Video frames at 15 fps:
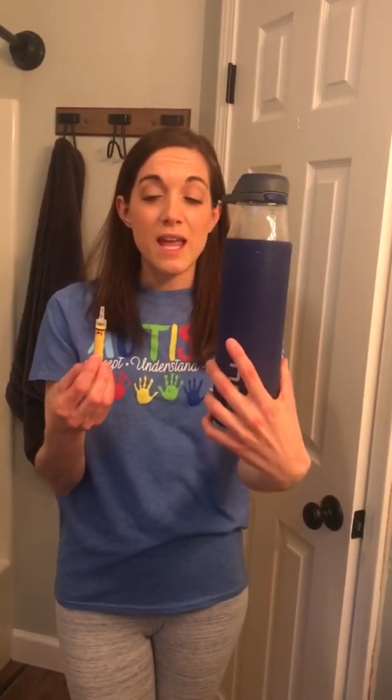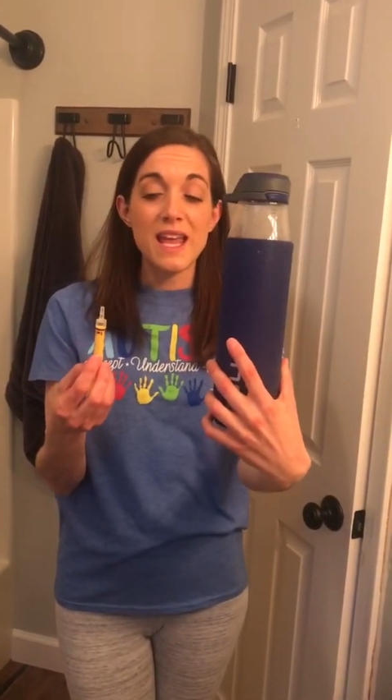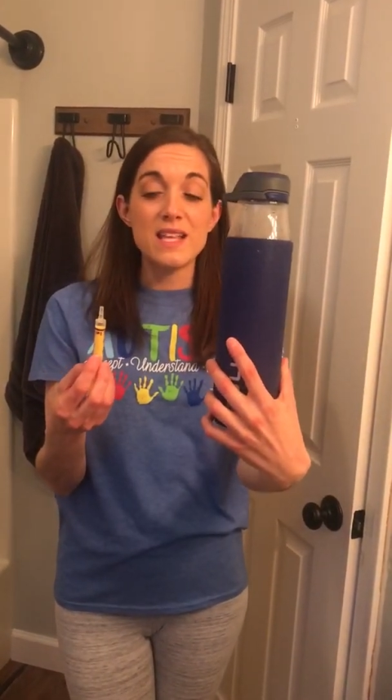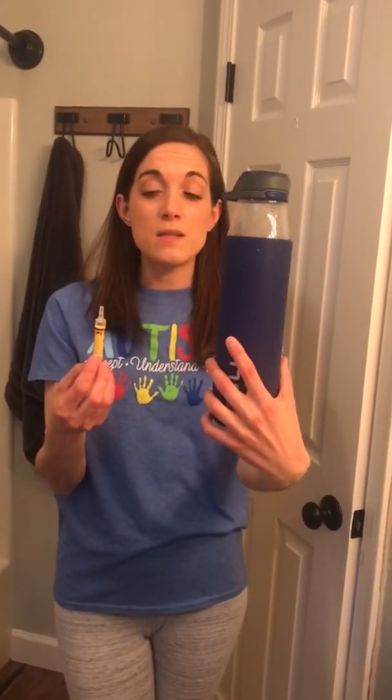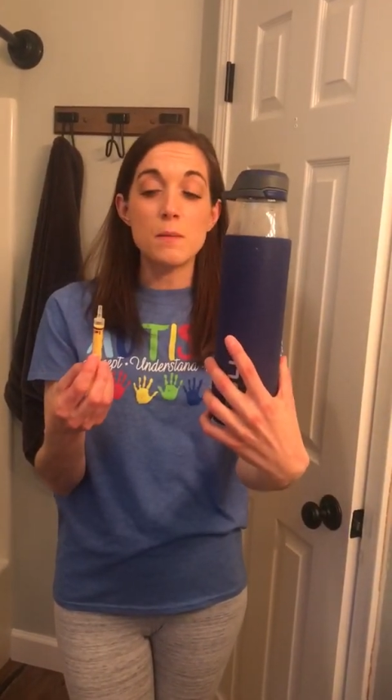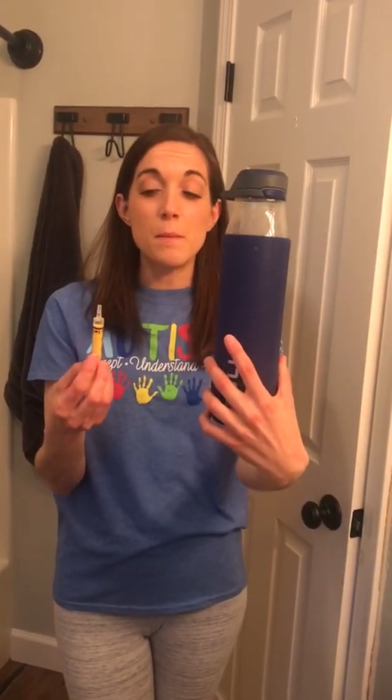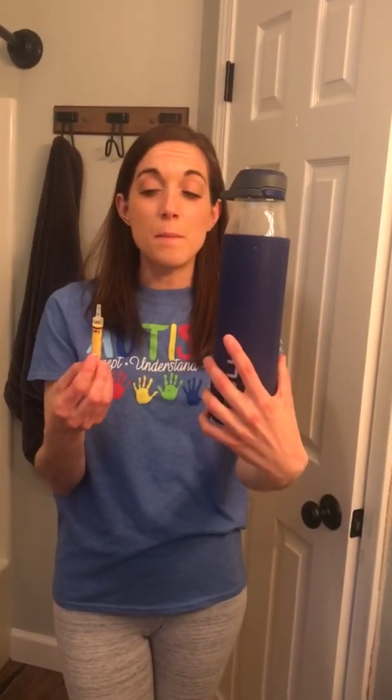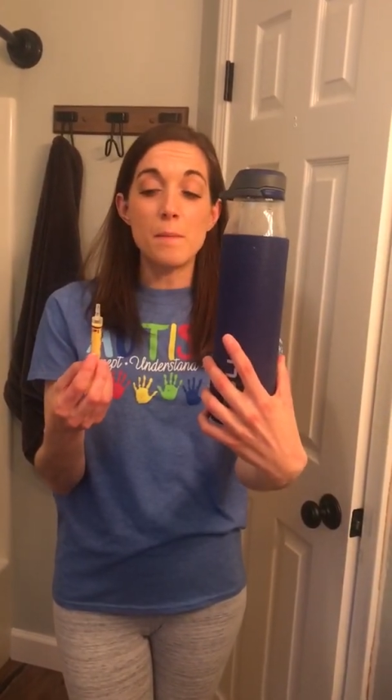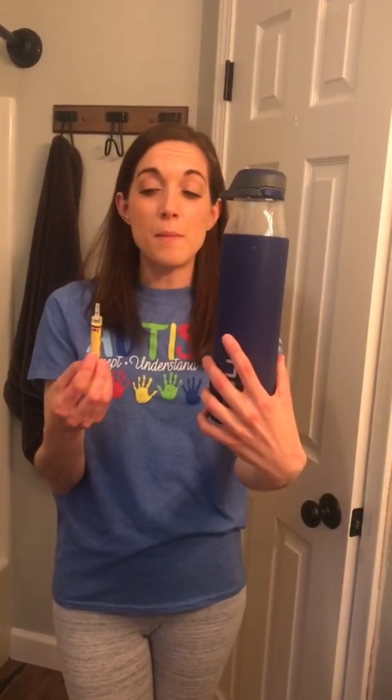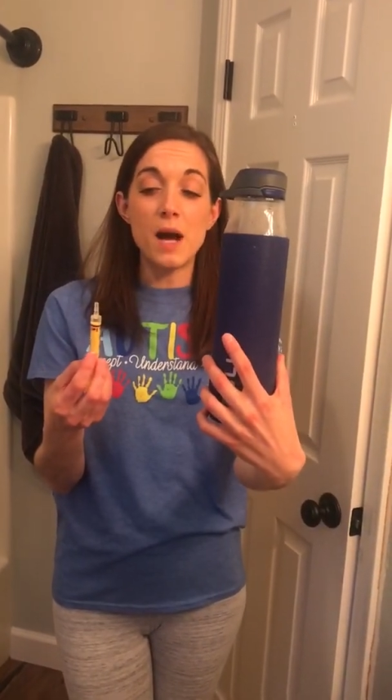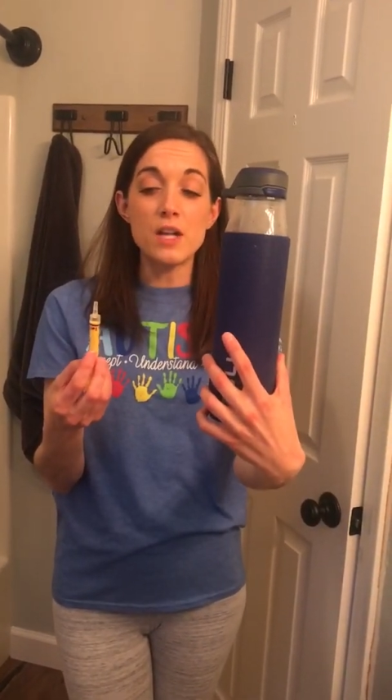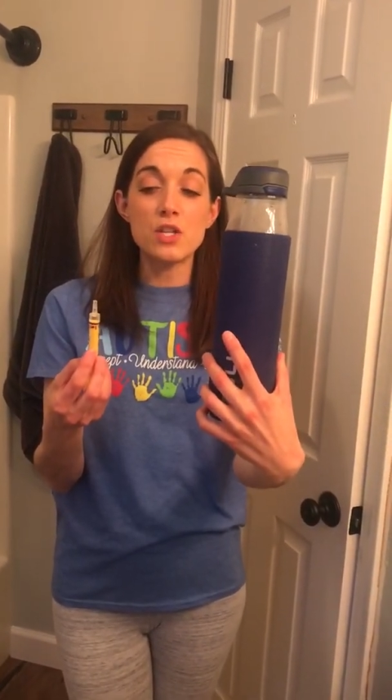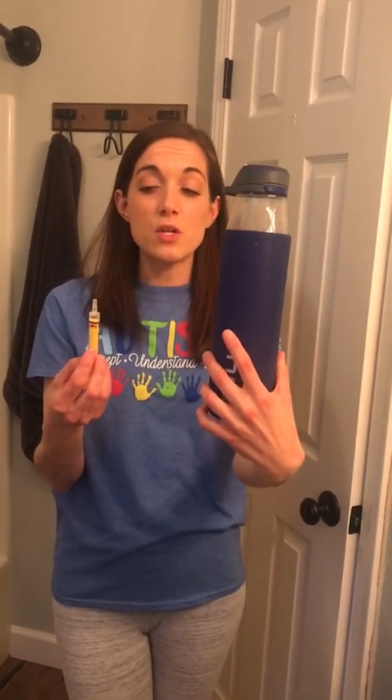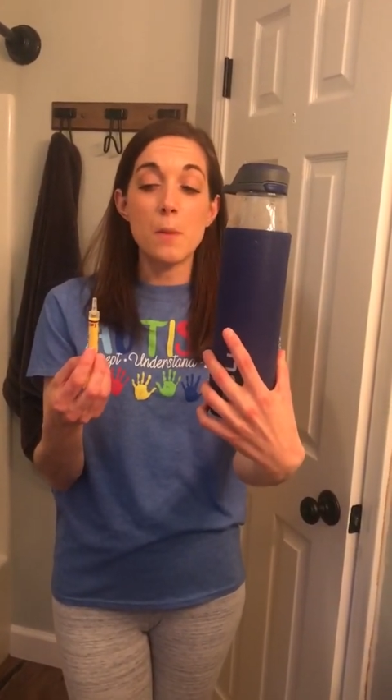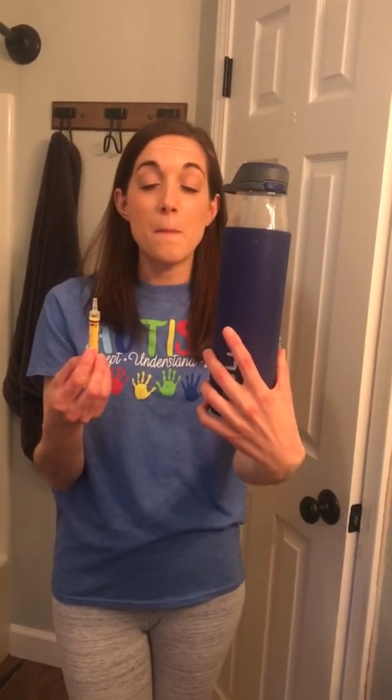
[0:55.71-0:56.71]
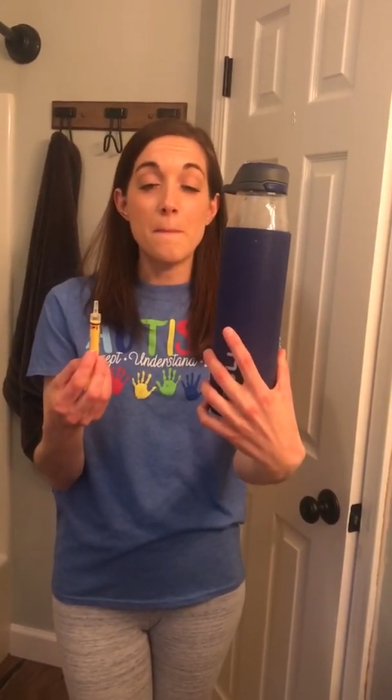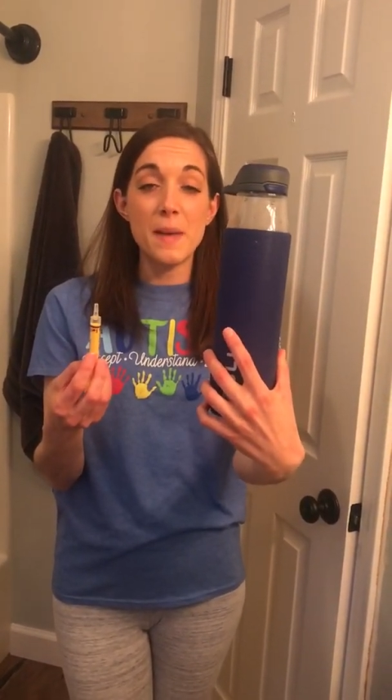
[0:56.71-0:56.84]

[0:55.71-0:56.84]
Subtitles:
is much